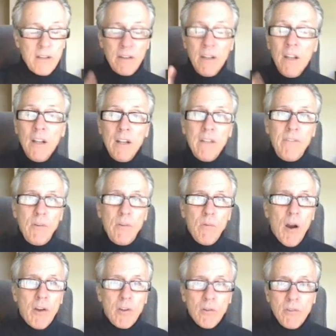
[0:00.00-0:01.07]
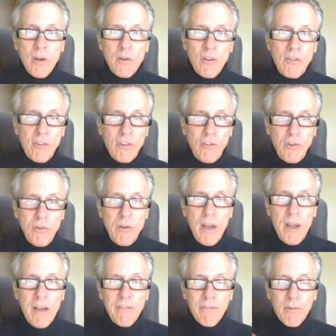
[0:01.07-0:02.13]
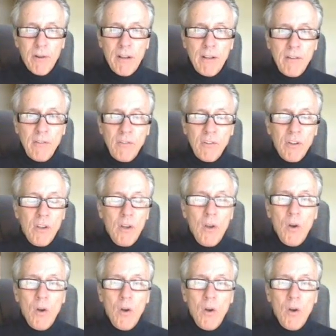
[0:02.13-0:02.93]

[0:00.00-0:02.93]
And if you are, you'll notice that you have friends,